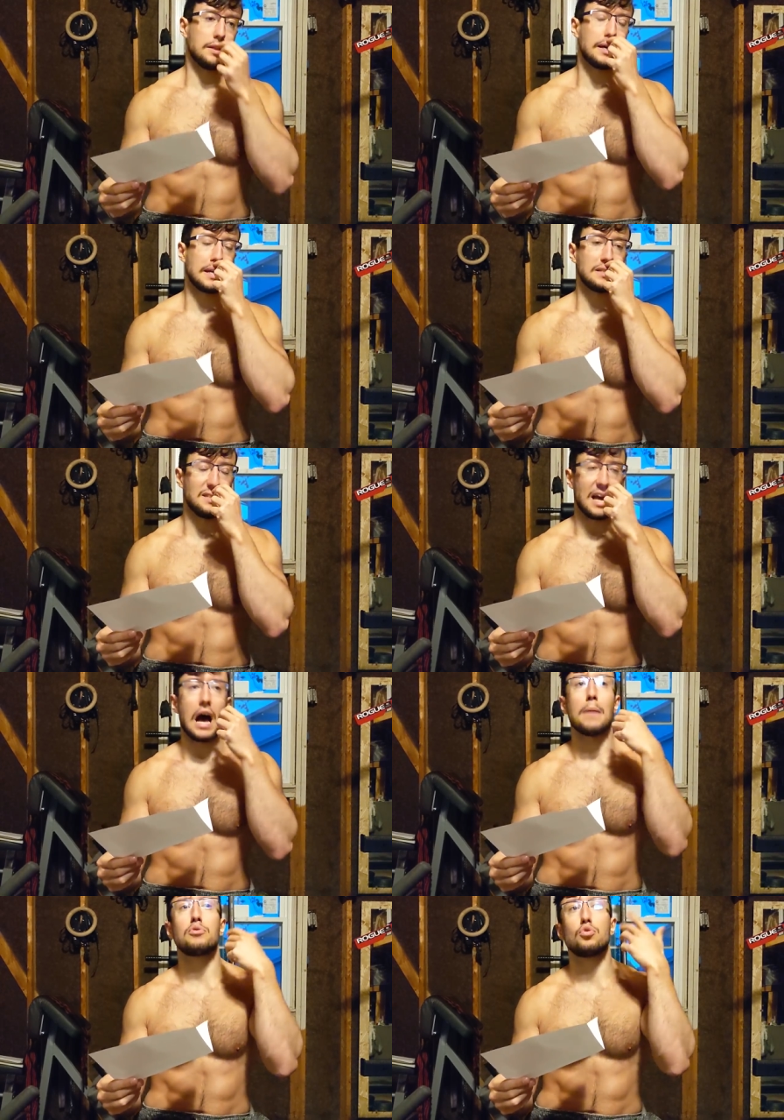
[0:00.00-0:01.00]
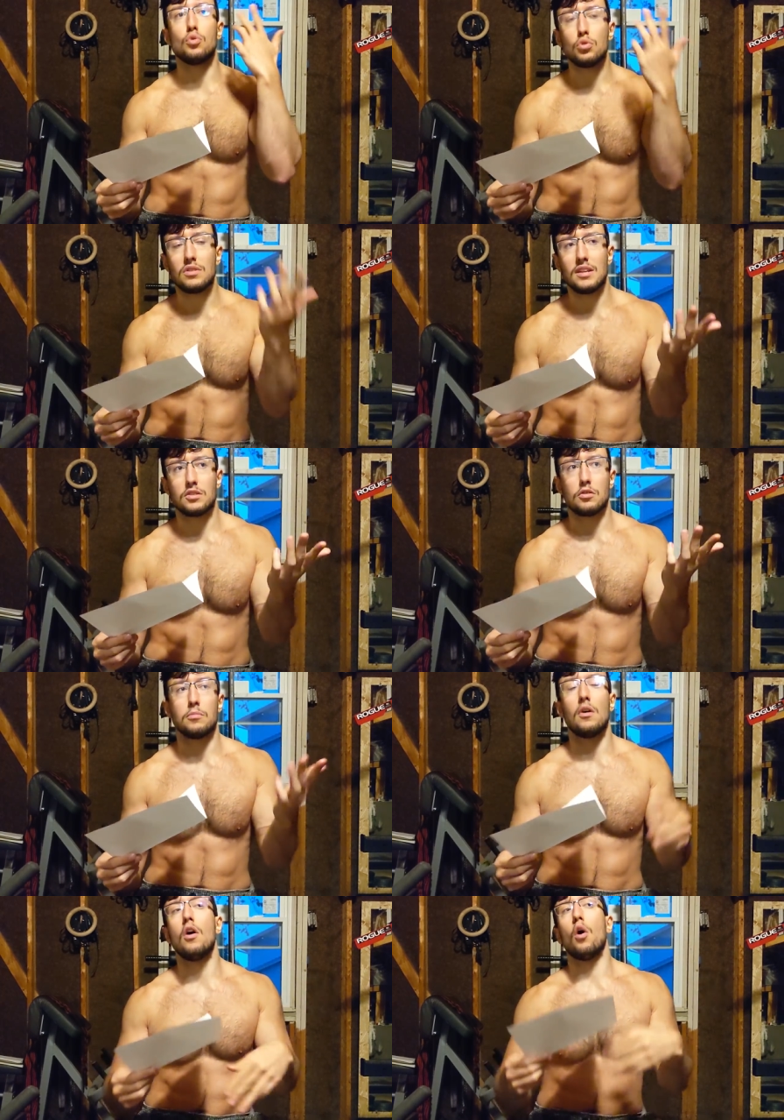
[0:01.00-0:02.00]
And that is the
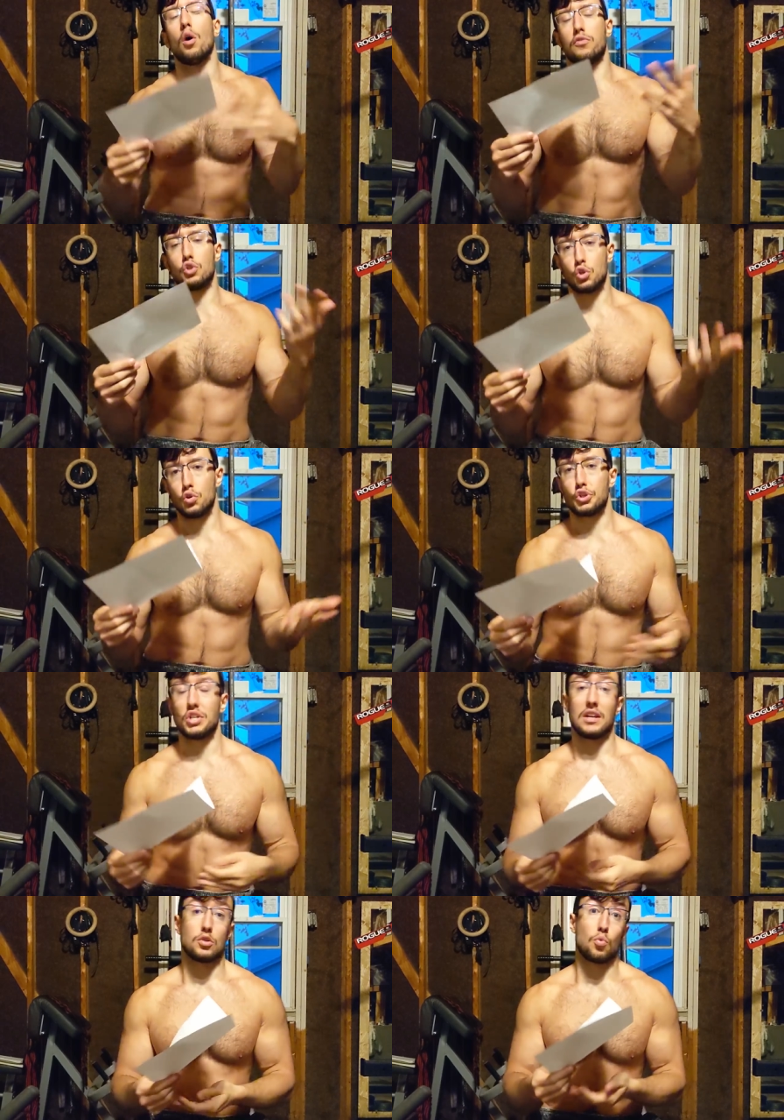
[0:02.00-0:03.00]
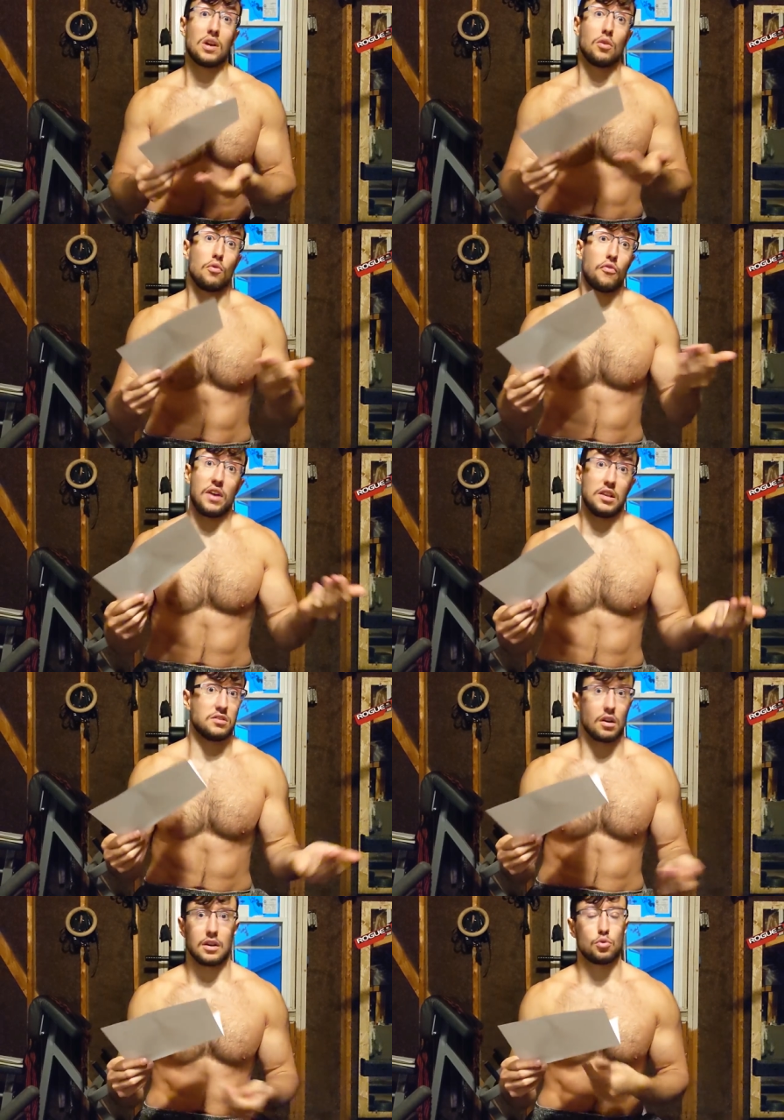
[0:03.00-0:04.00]
absolutism of church. That is when the thing
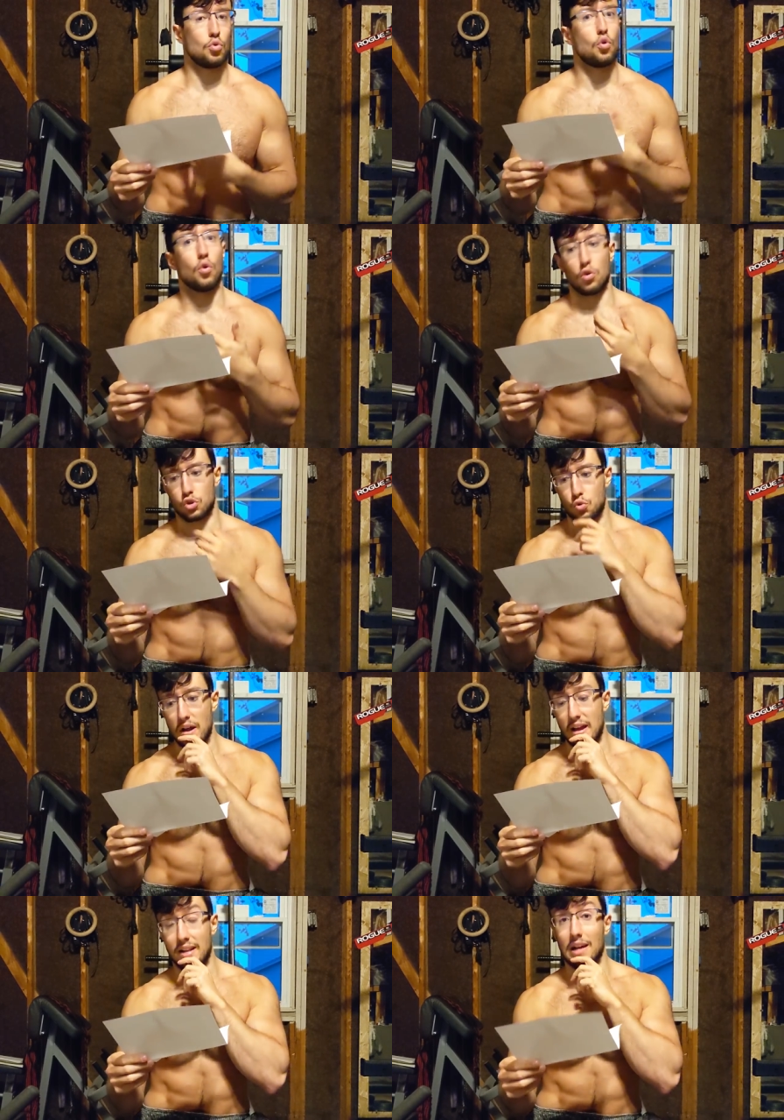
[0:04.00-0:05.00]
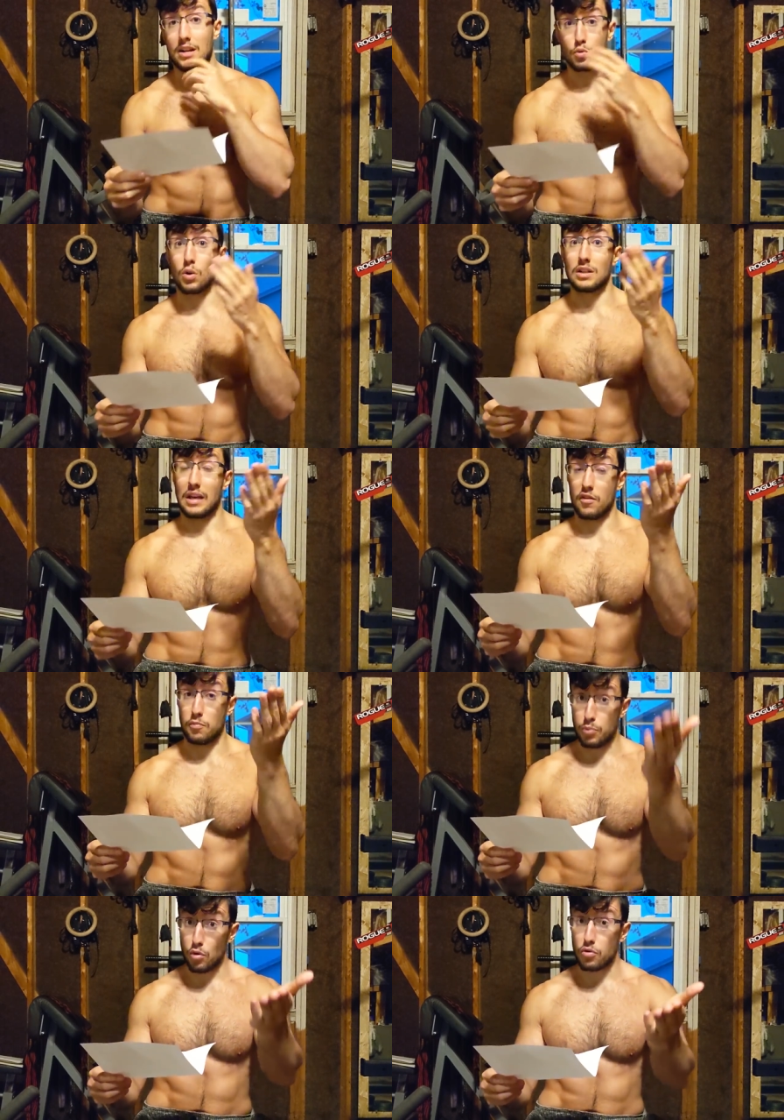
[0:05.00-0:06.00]
started to go astray. And that is what
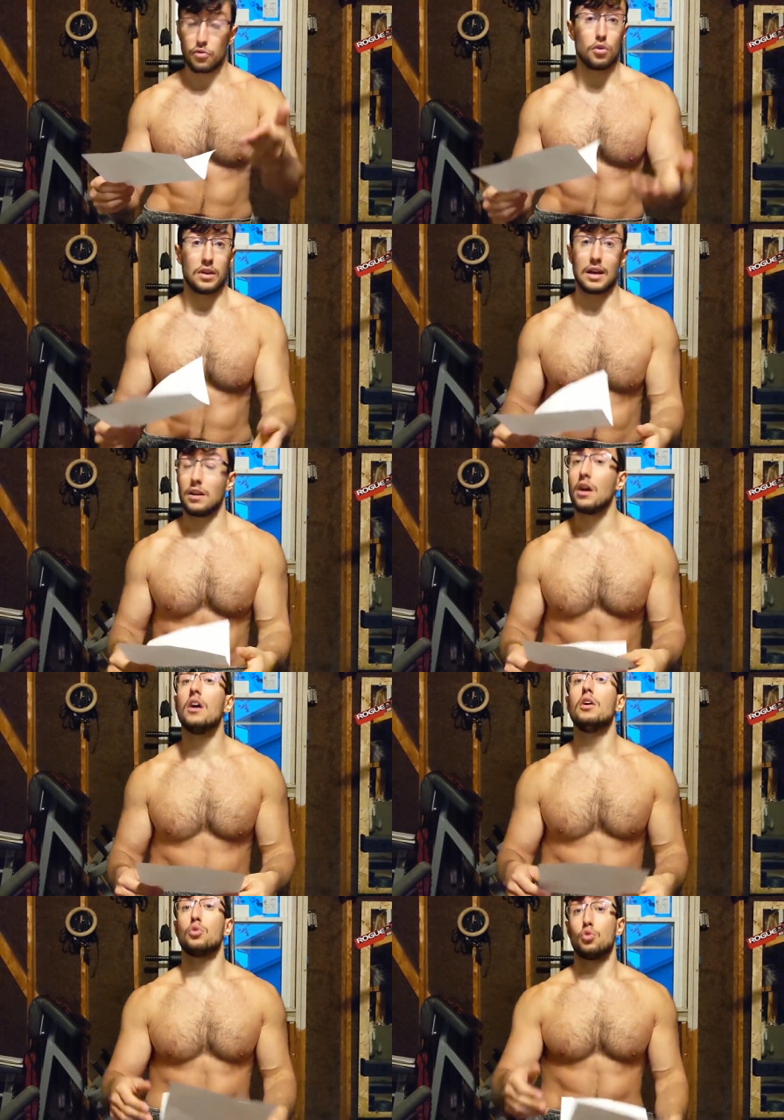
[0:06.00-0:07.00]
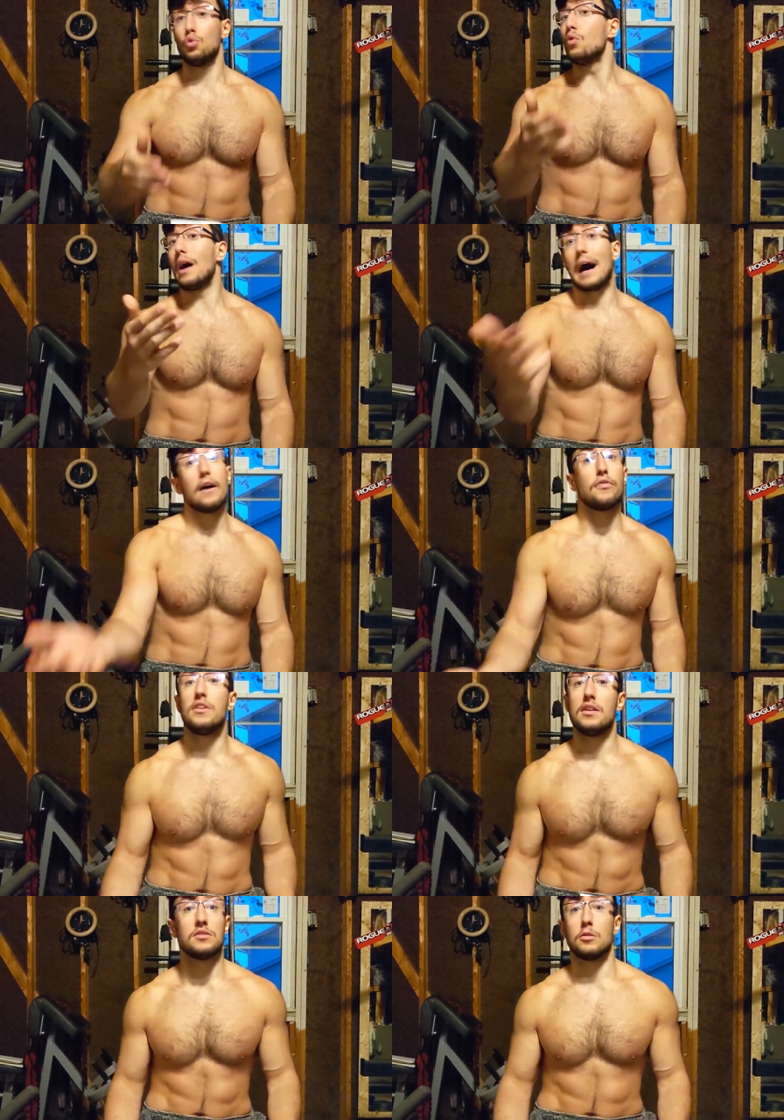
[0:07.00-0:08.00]
gave birth, again, to
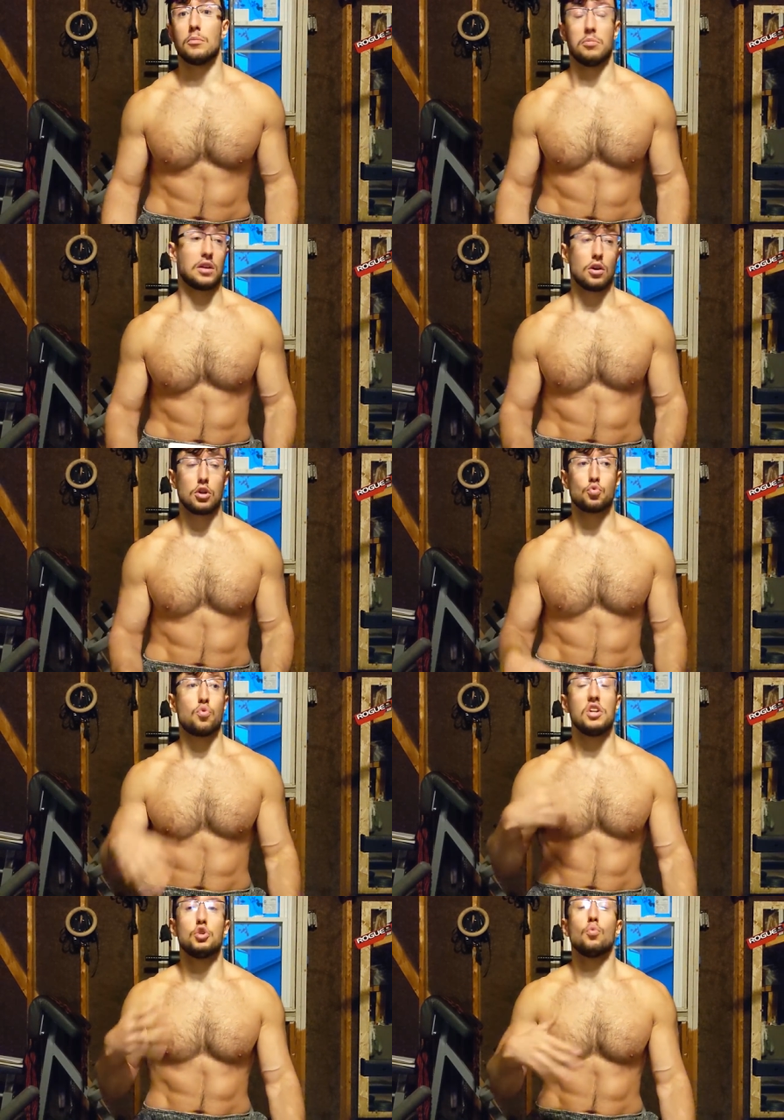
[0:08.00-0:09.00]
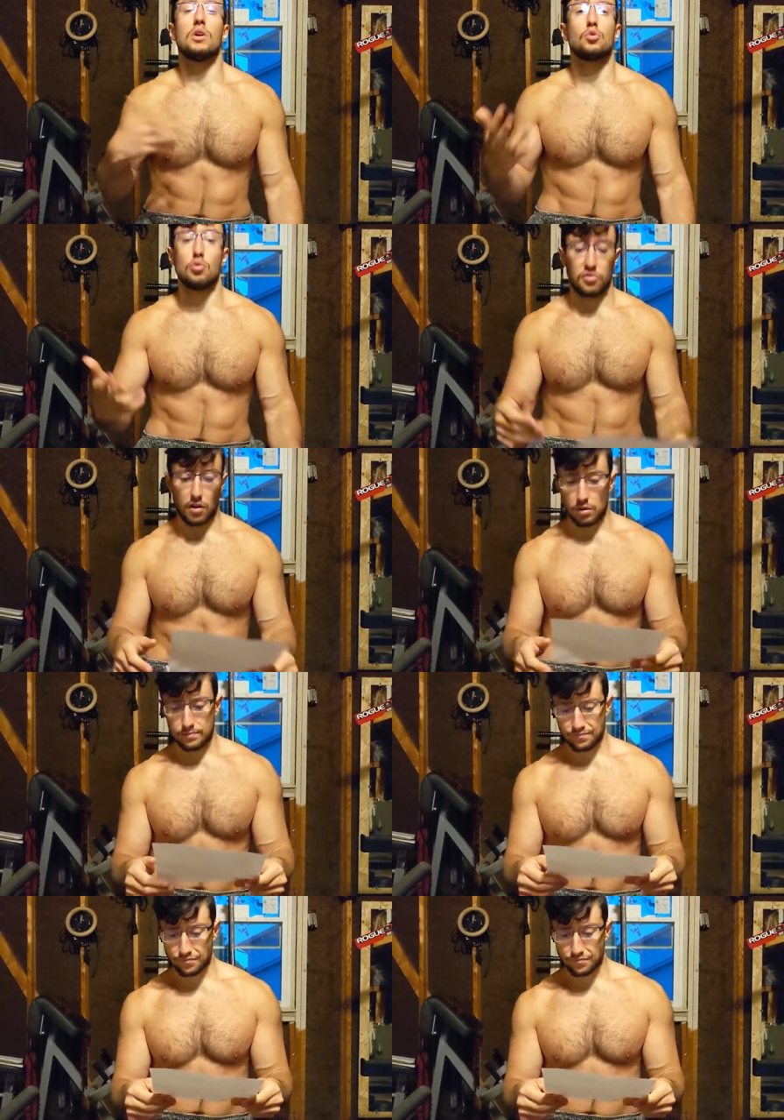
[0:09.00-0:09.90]
atheism, because religion went too far.